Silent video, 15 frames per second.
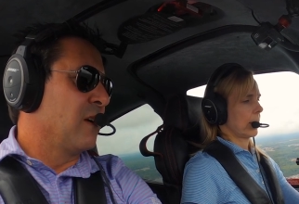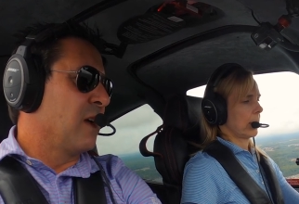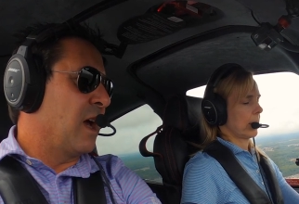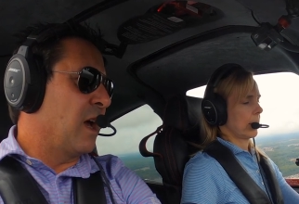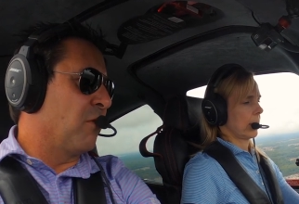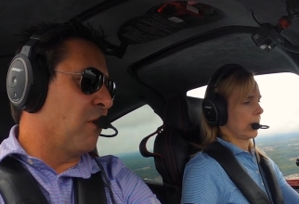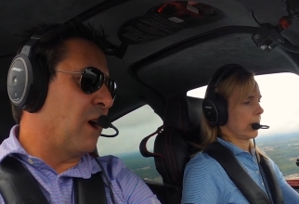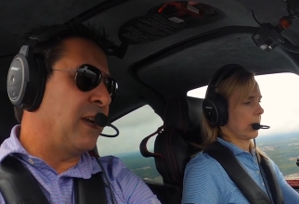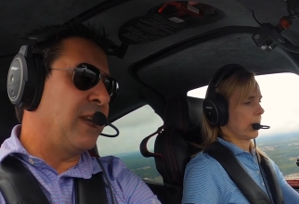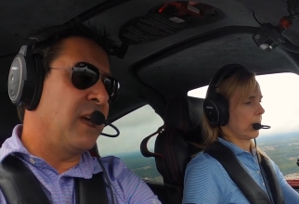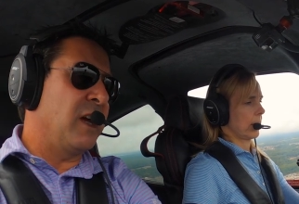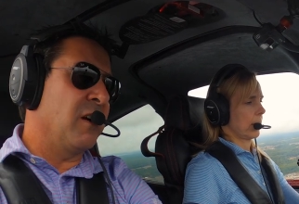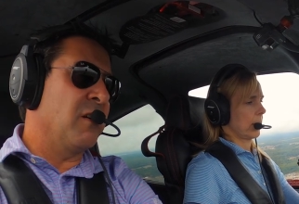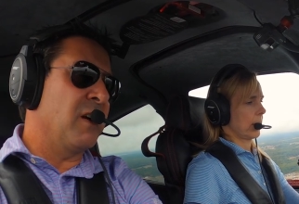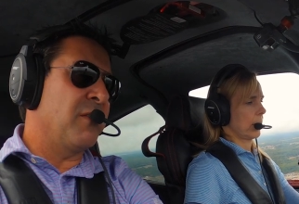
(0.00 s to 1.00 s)
Speaker 1: And right
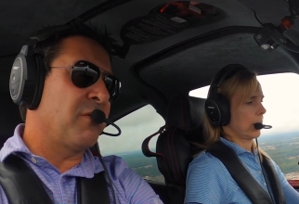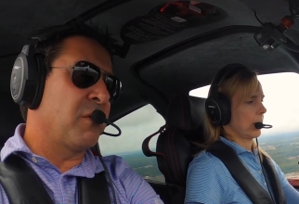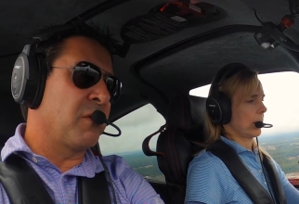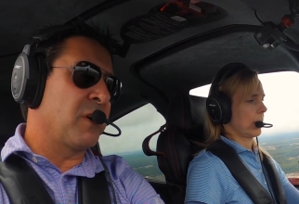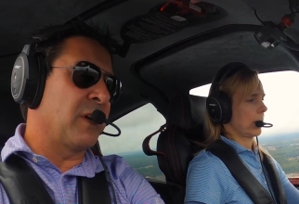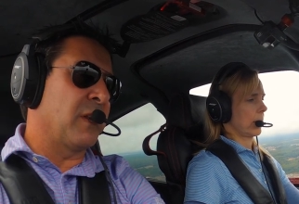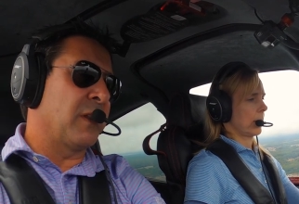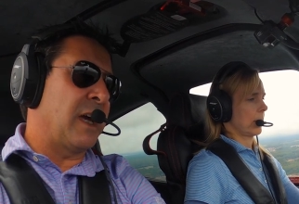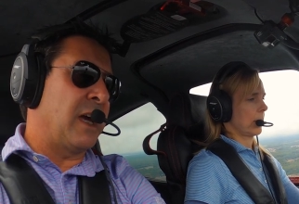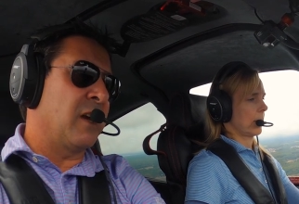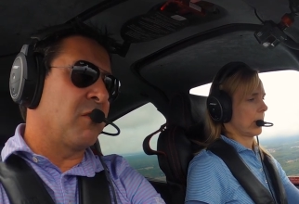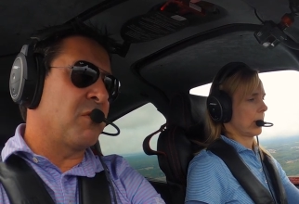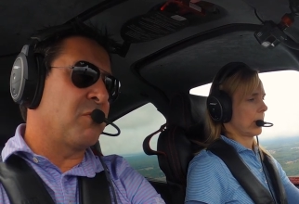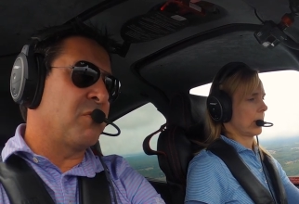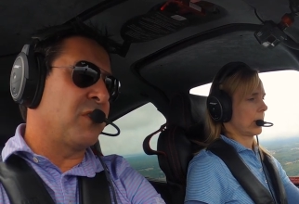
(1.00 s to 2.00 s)
here, if we were going to
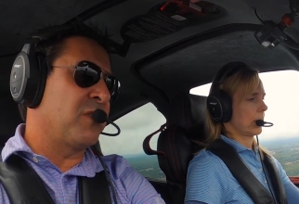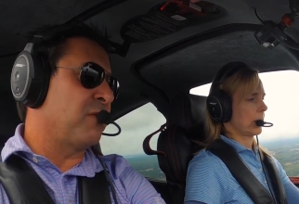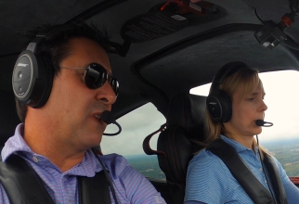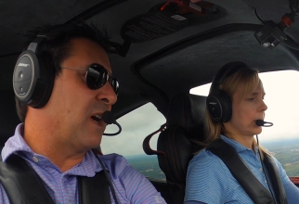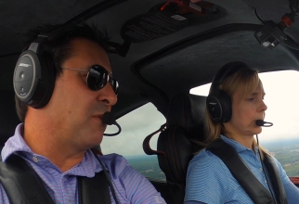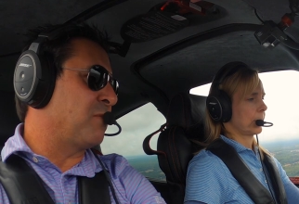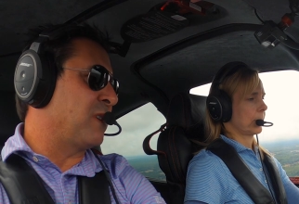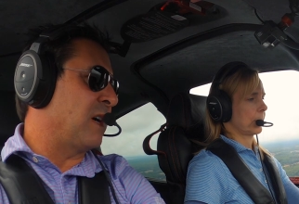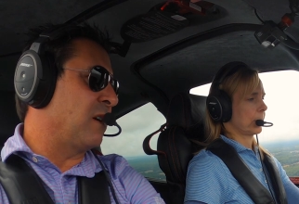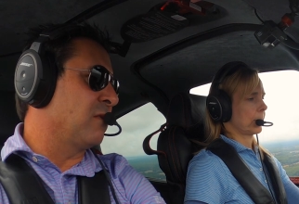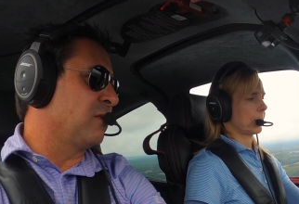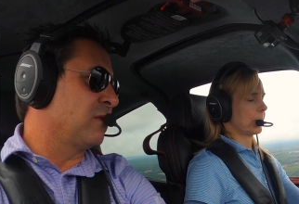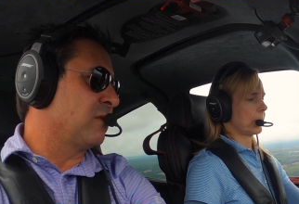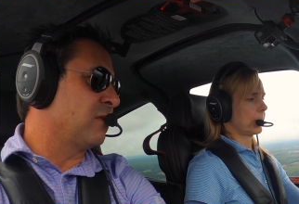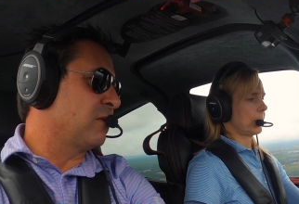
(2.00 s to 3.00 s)
land, we'd put the flaps out,
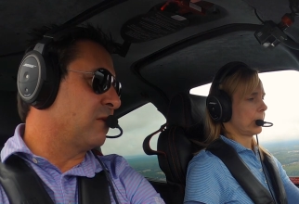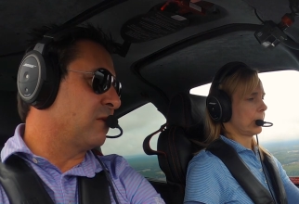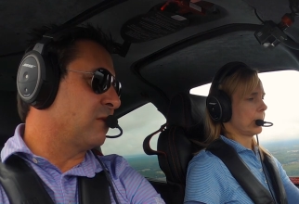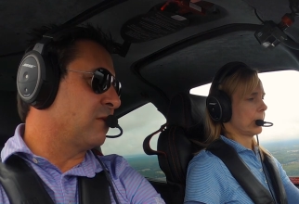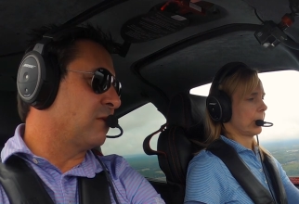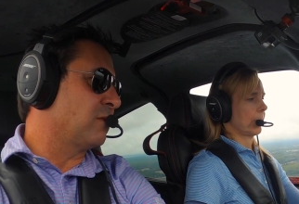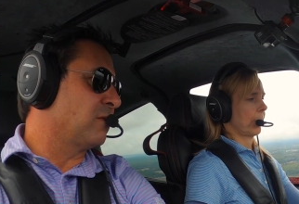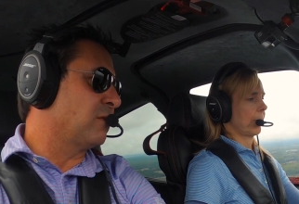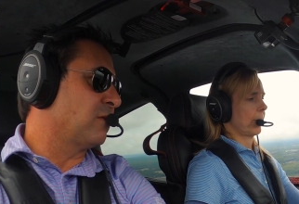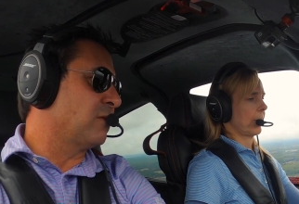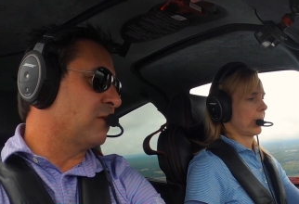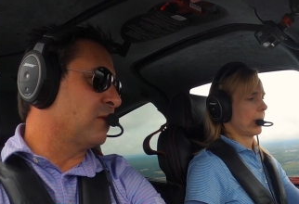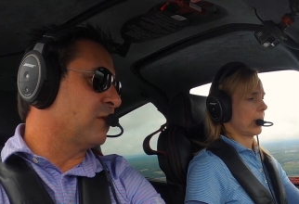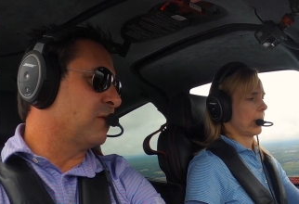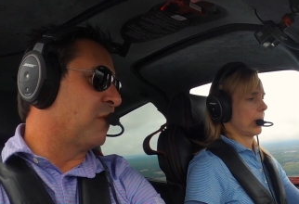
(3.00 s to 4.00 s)

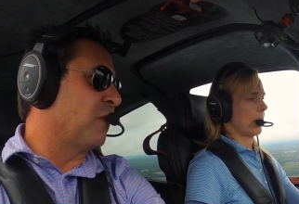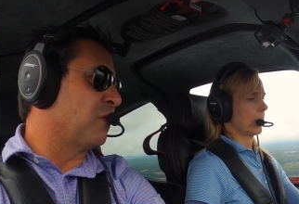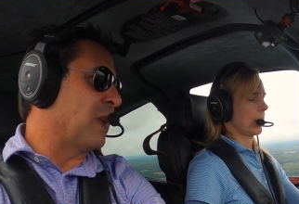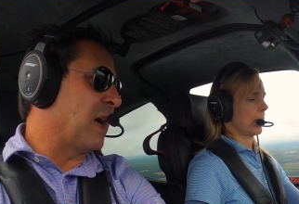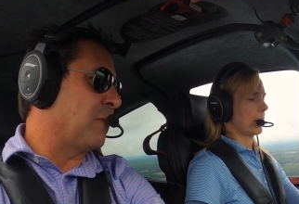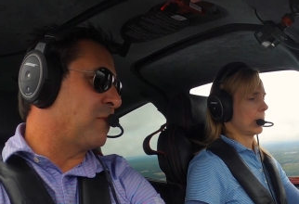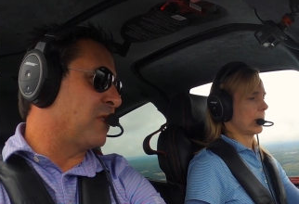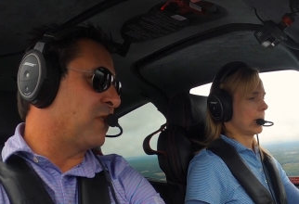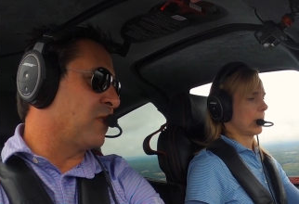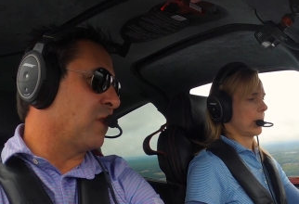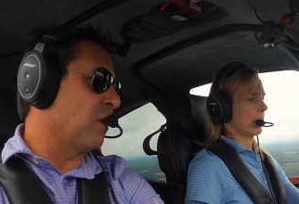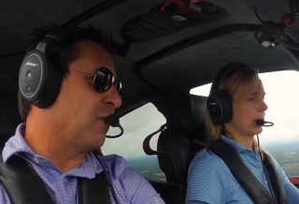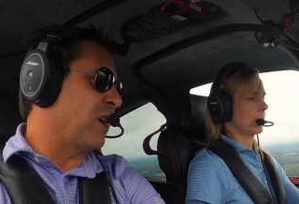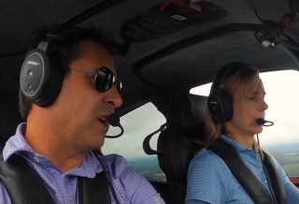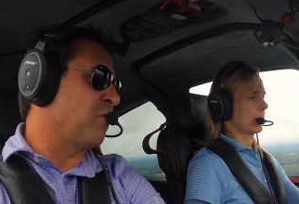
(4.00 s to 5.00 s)
pull okay, flaps, yeah.
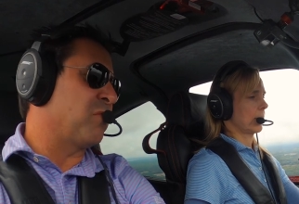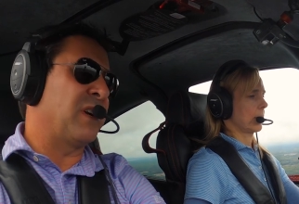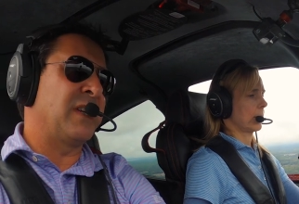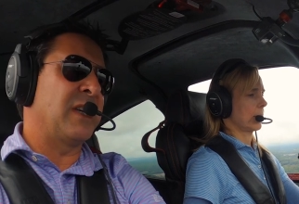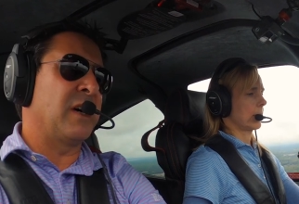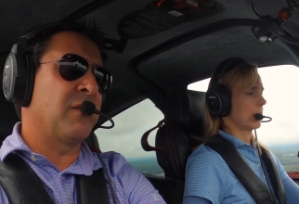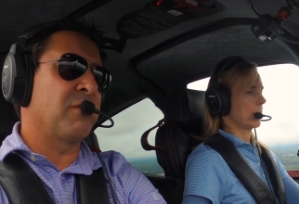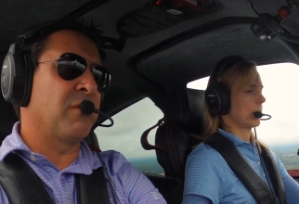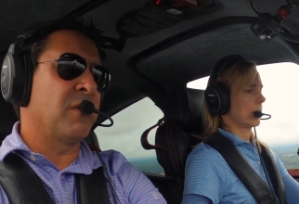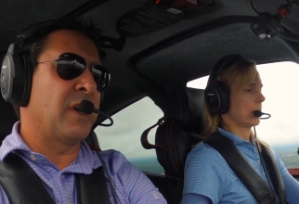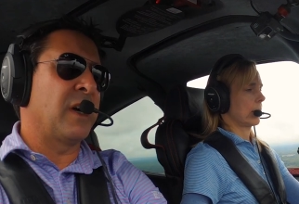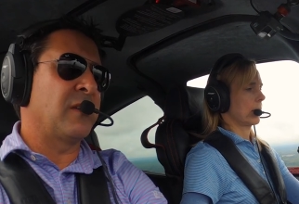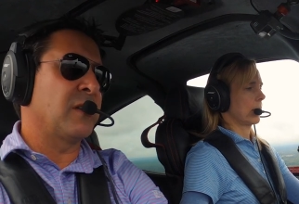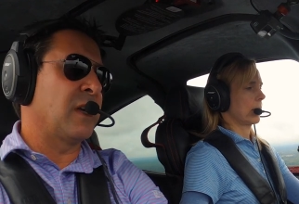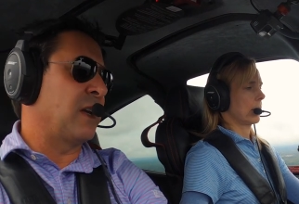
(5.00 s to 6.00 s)
slow the airplane down for a
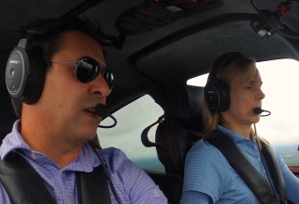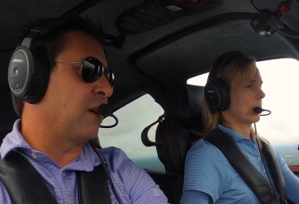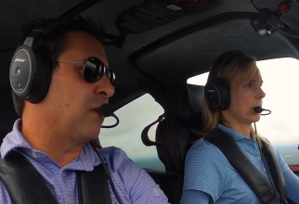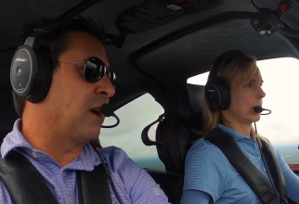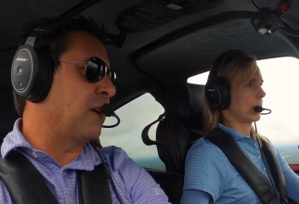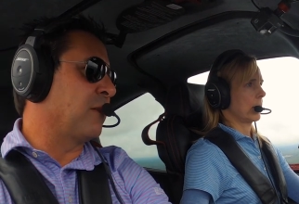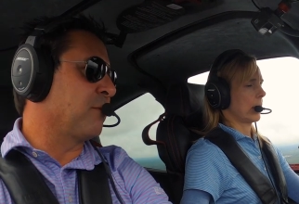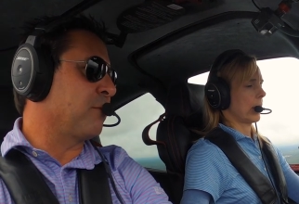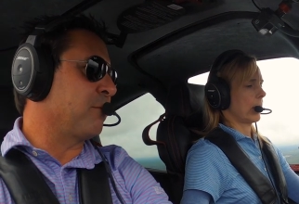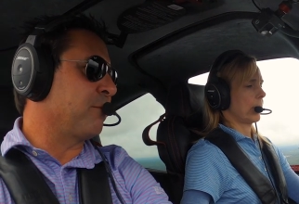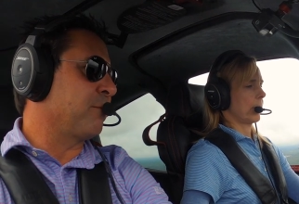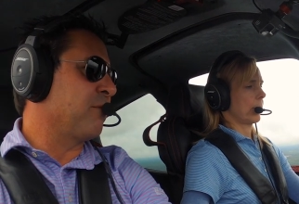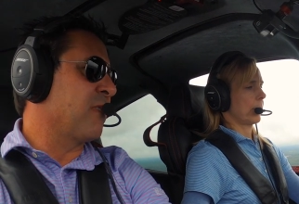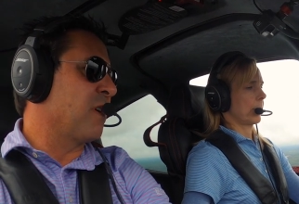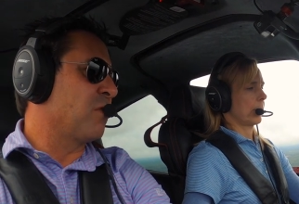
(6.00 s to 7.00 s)
nice landing, right? Yeah.
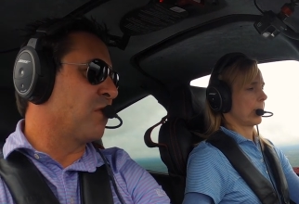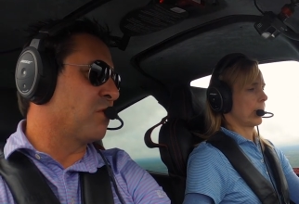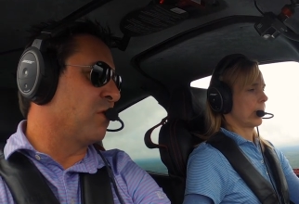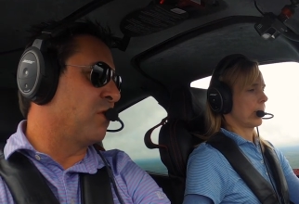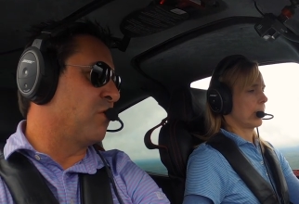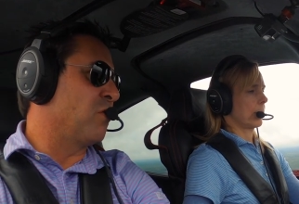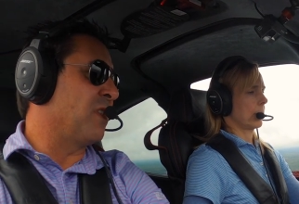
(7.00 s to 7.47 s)
Which we'll do on